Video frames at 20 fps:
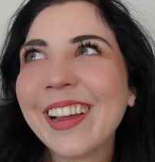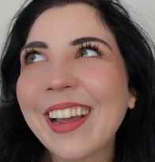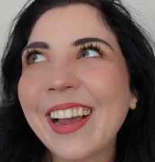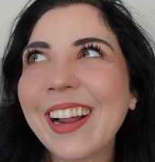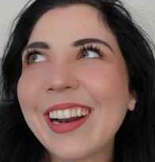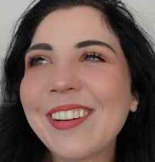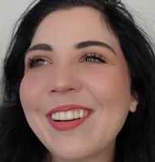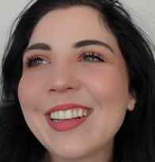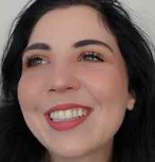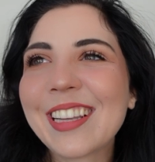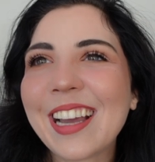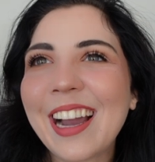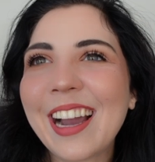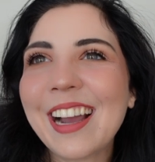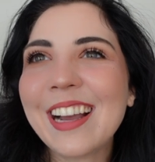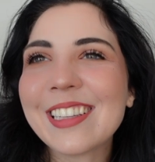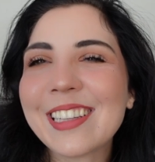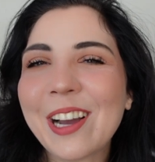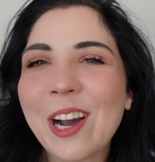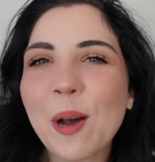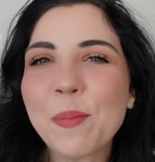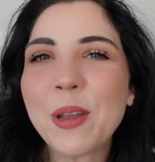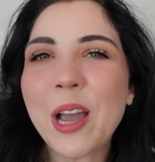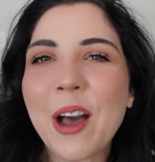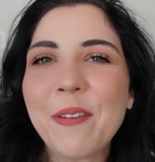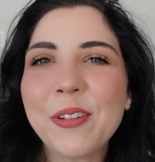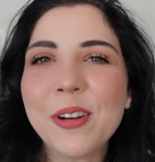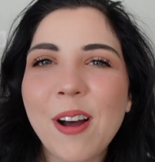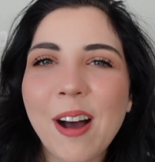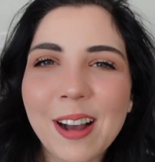Anyways, guys, I hope you
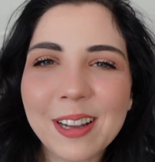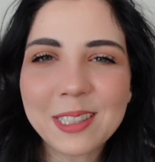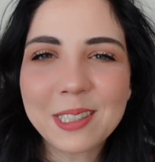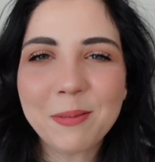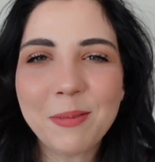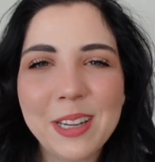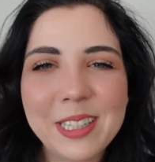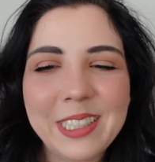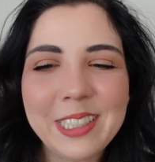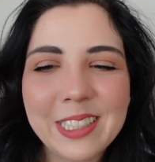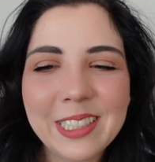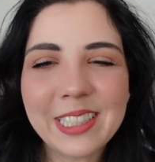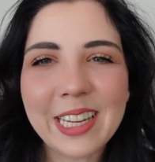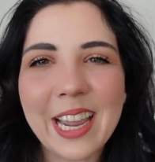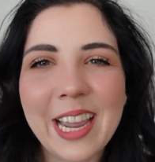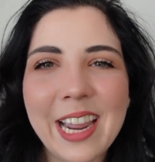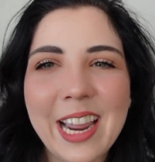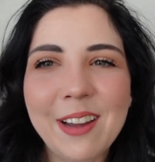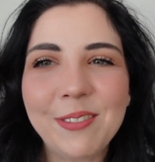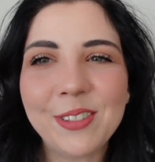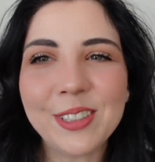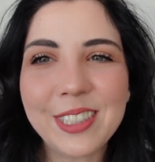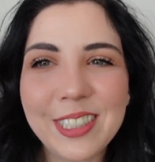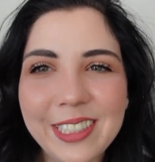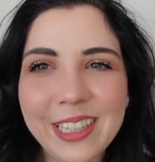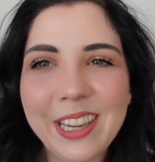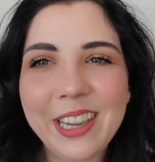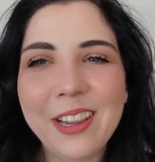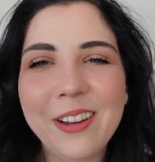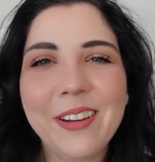have an awesome rest of your day, and we'll
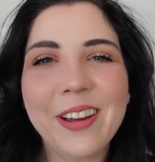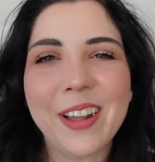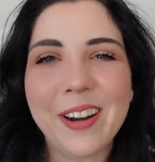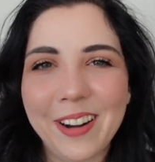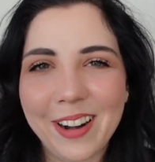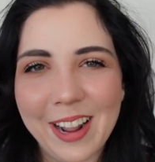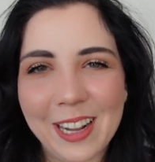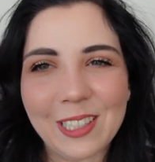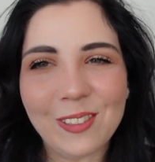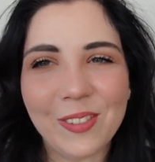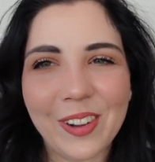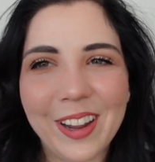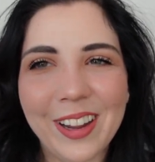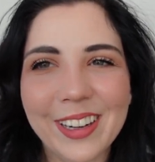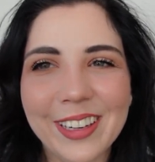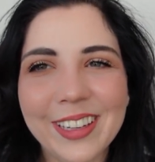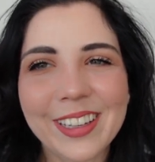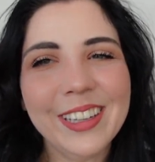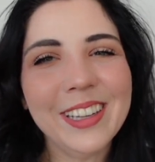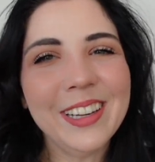see you in our next vlog.